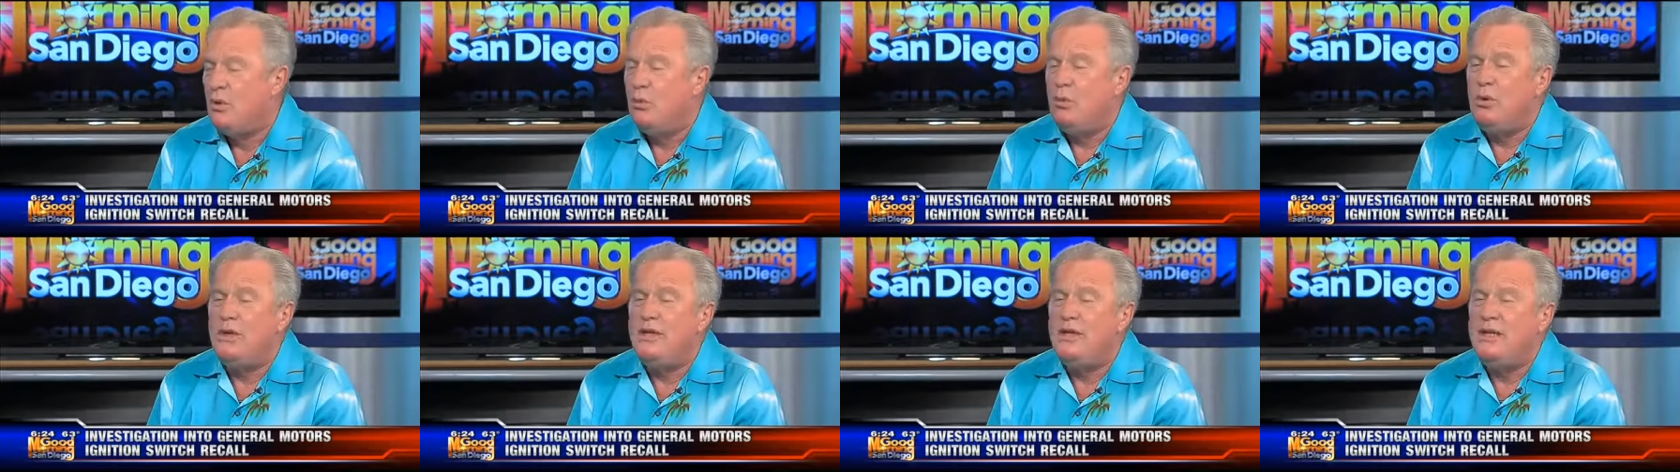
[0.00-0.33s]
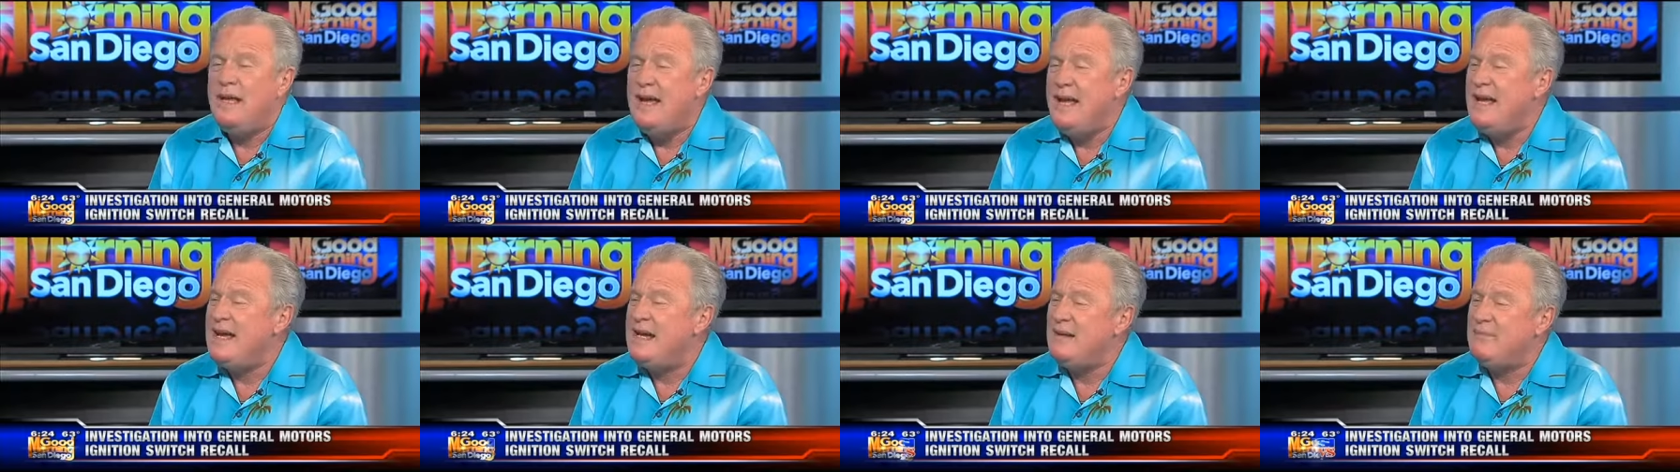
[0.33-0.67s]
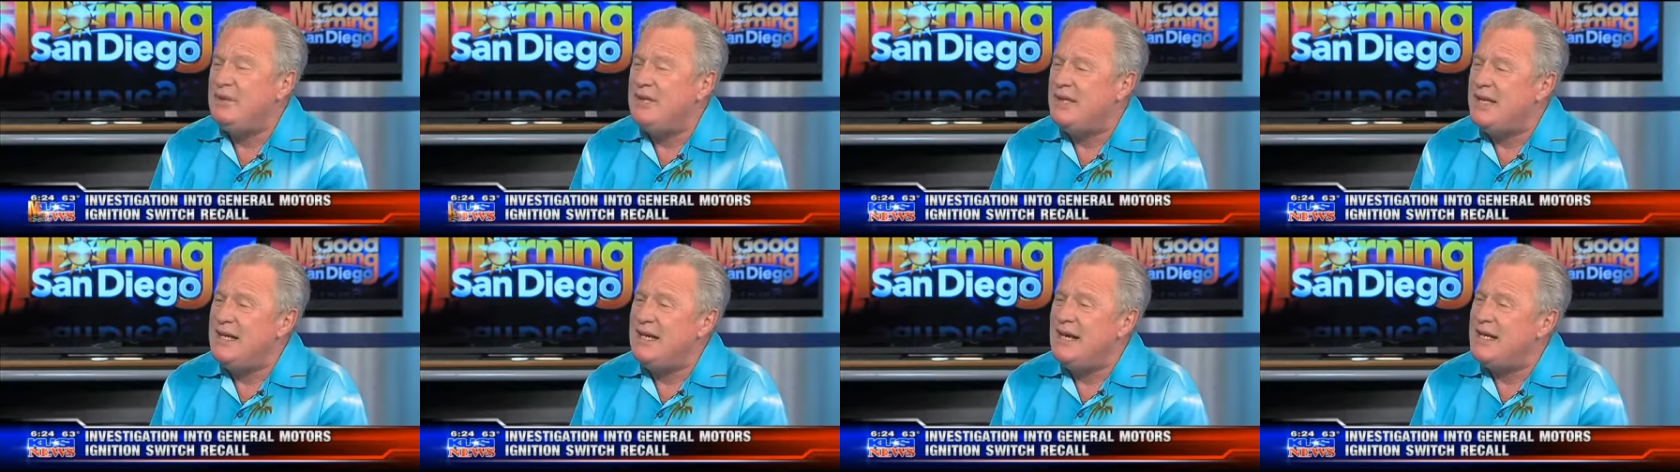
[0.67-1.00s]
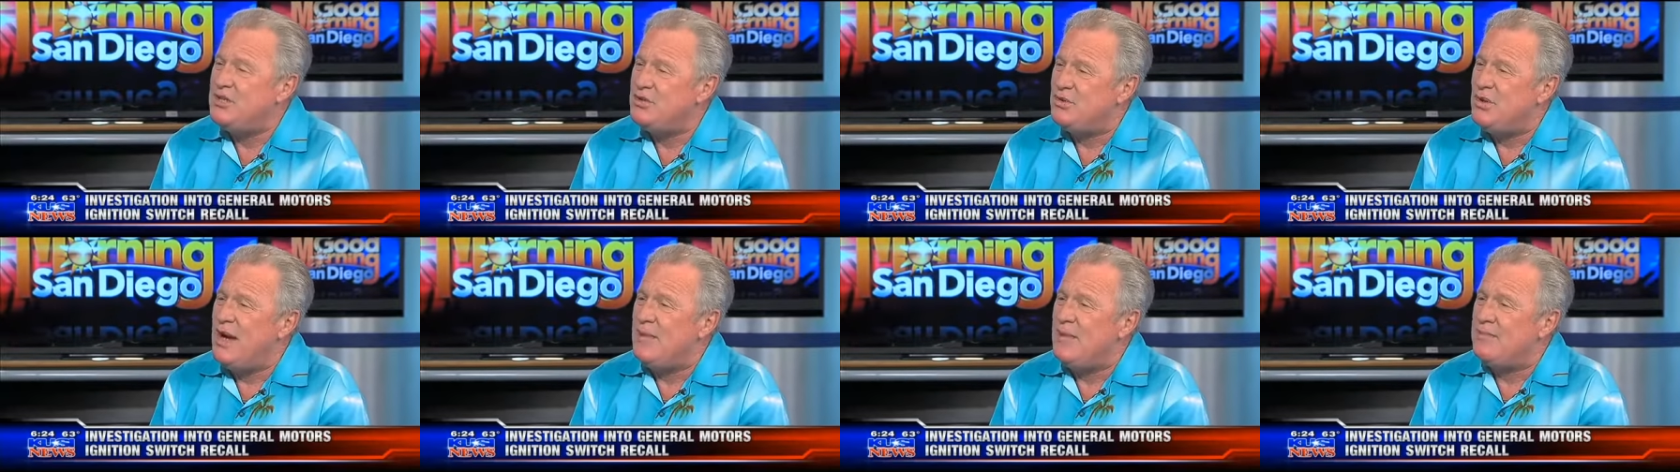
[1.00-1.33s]
well, yeah, but then
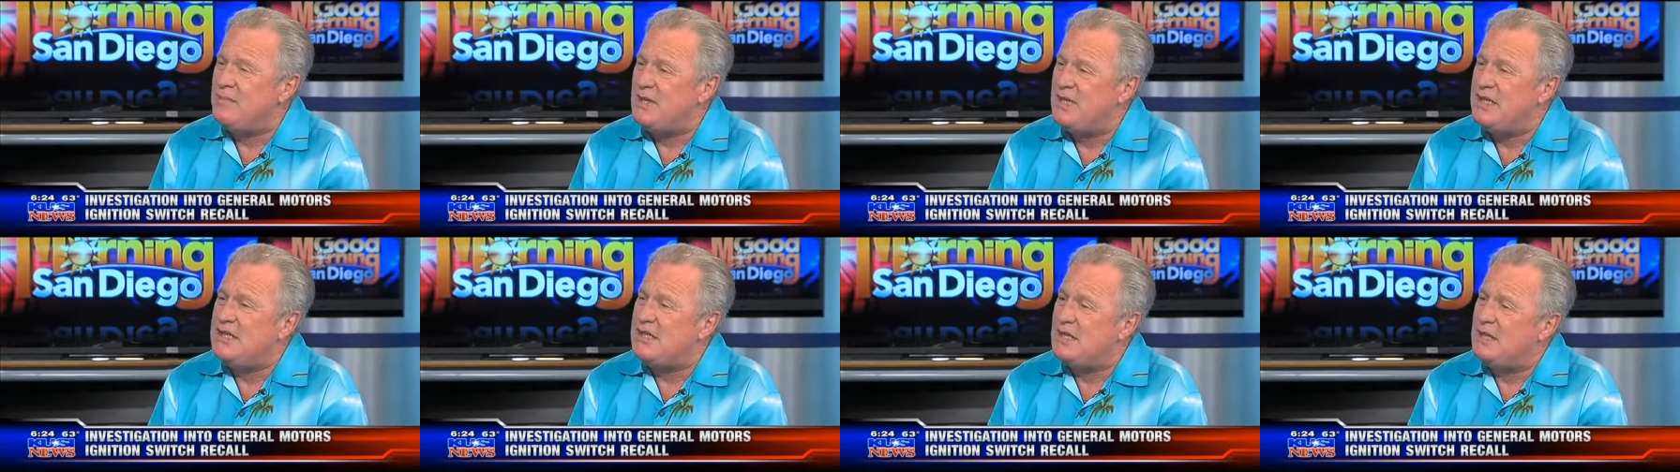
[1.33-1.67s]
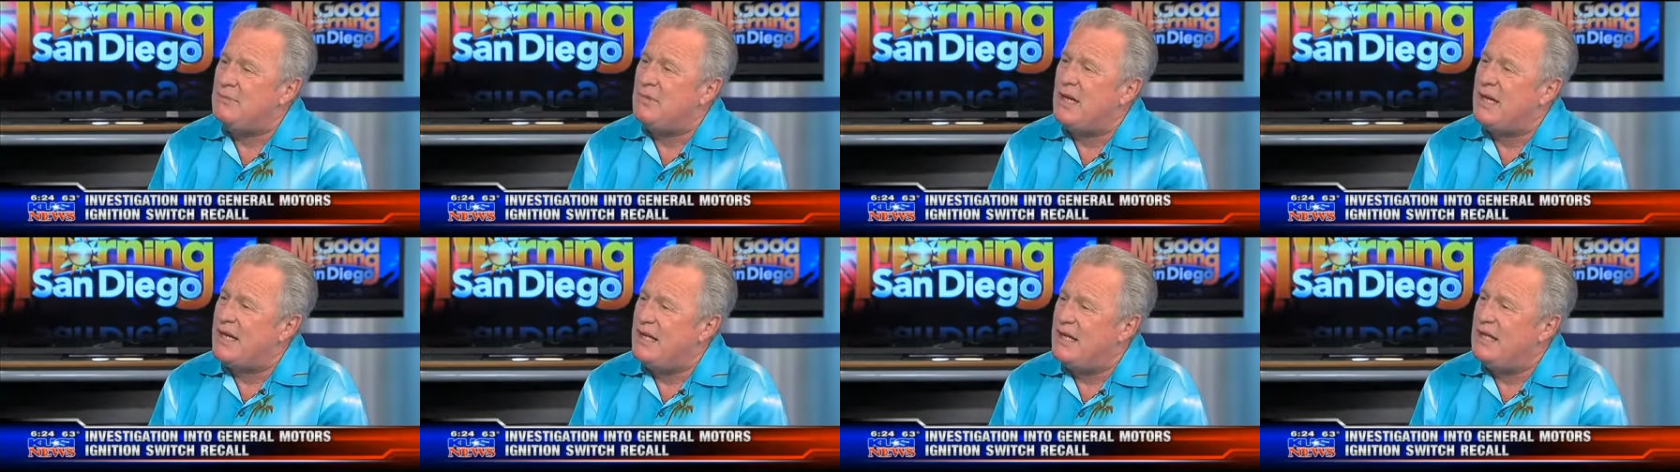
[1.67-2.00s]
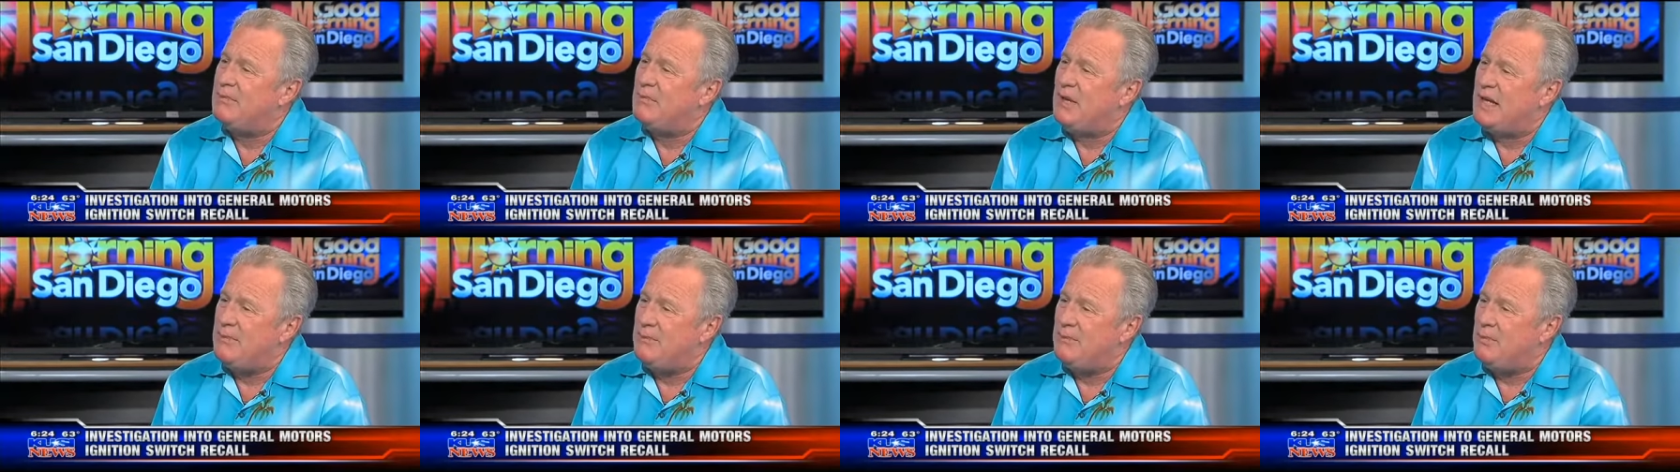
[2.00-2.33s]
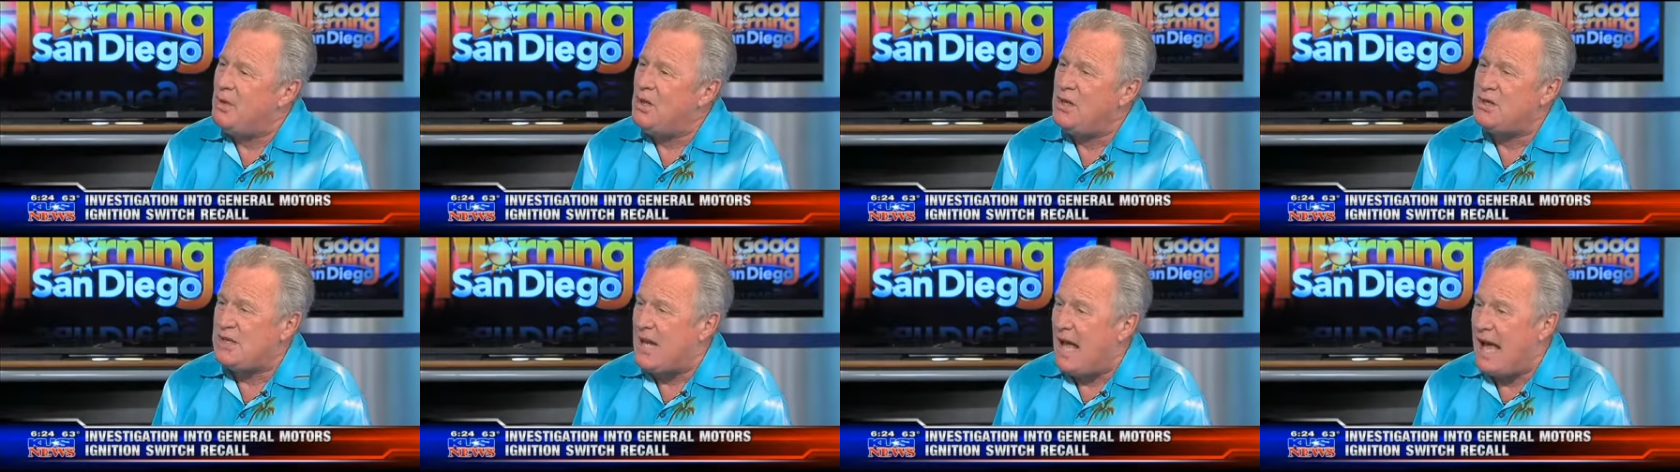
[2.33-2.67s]
I dropped this in my in my
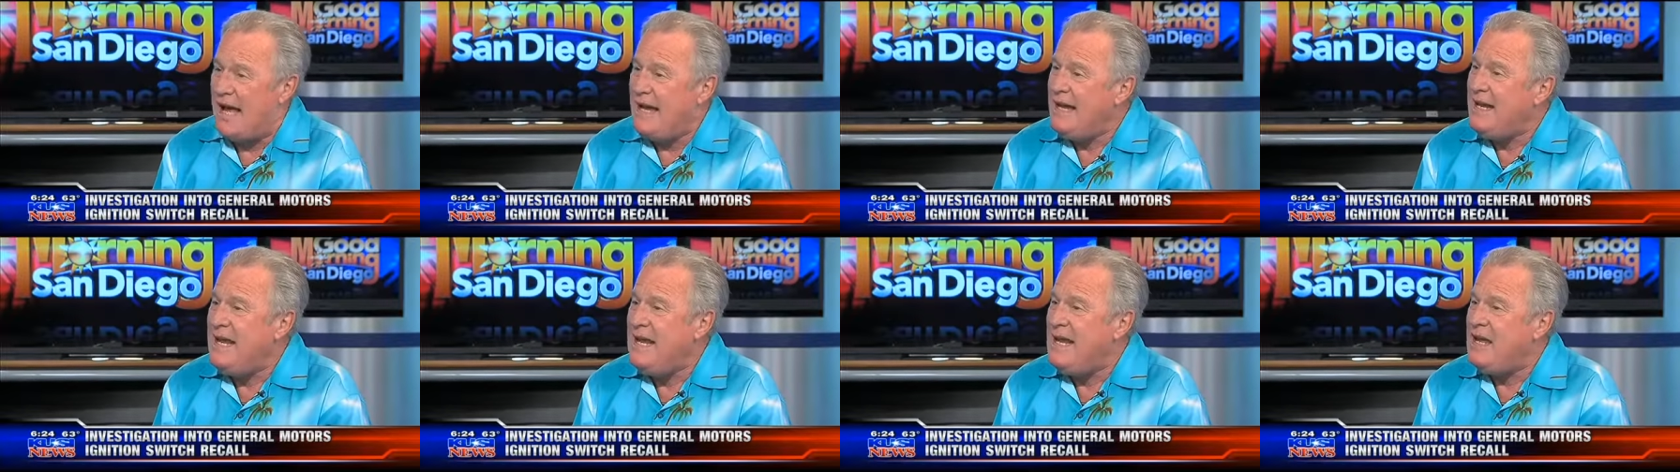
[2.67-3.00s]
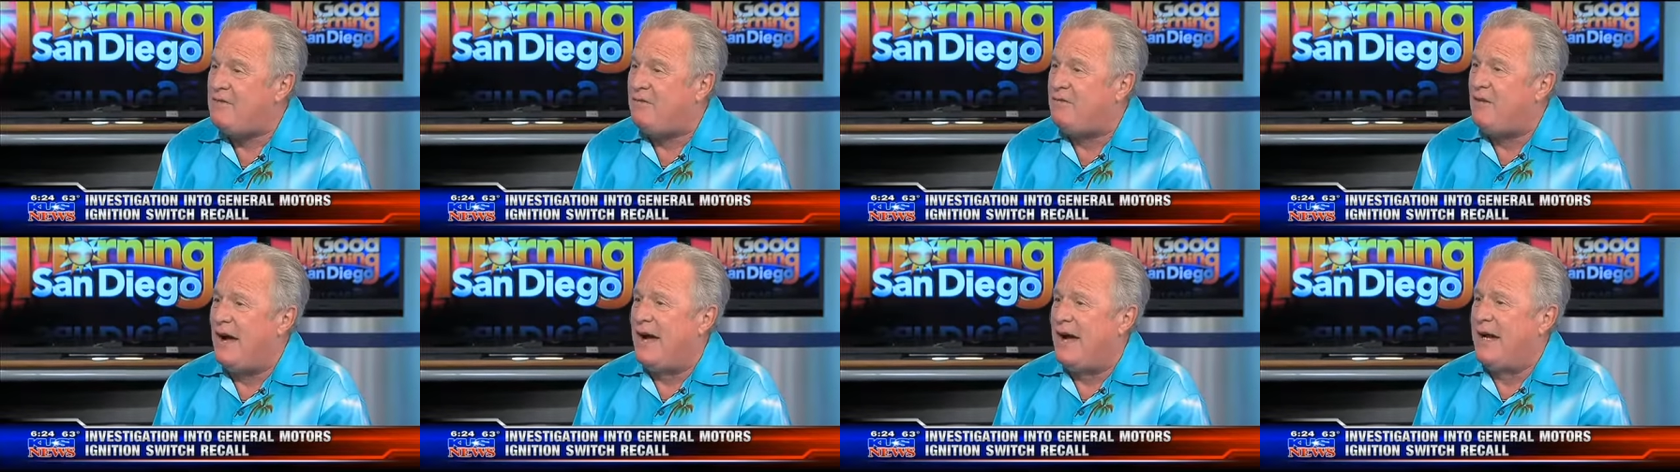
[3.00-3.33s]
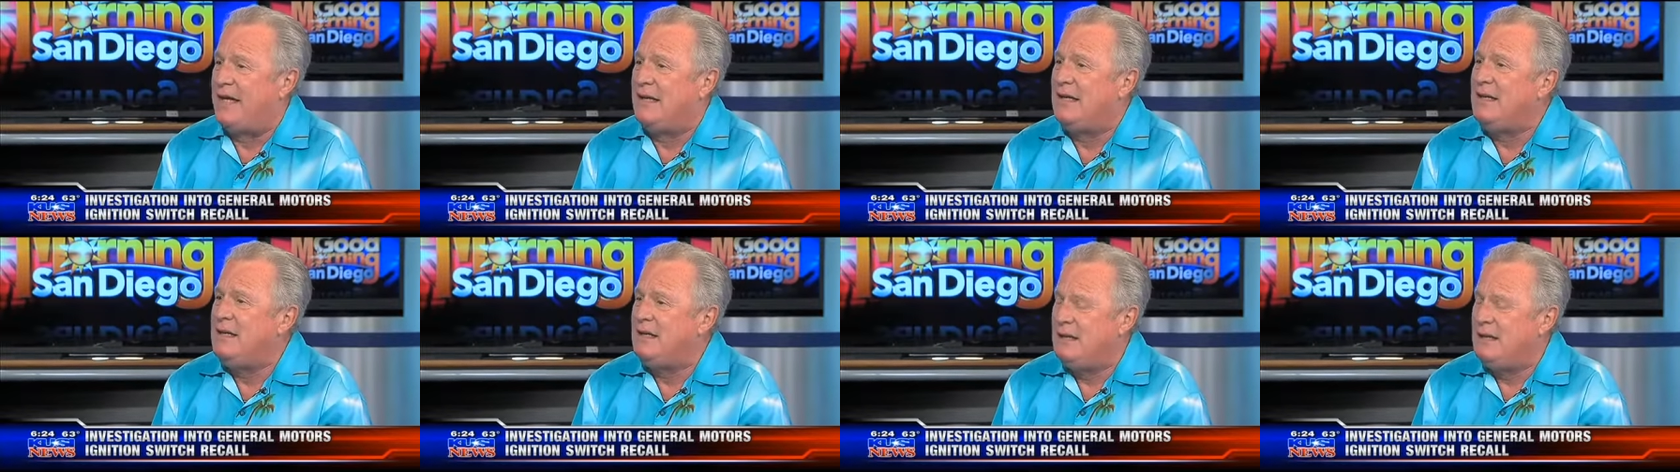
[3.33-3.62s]
purse. I can't find it.